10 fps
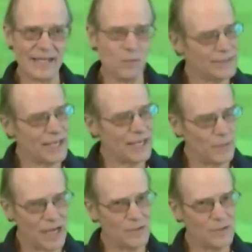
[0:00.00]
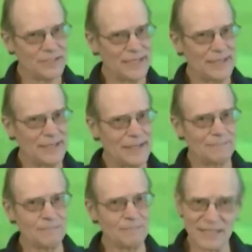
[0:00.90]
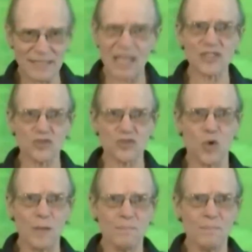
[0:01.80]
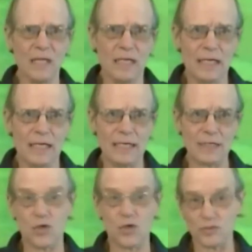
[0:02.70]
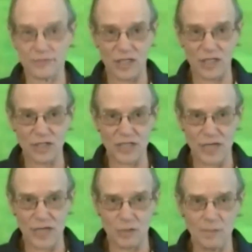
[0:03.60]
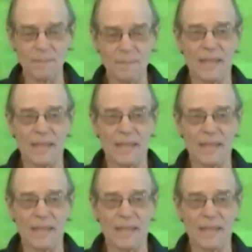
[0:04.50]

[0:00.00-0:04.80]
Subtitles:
and one day when I was in a dollar store called Dollar General,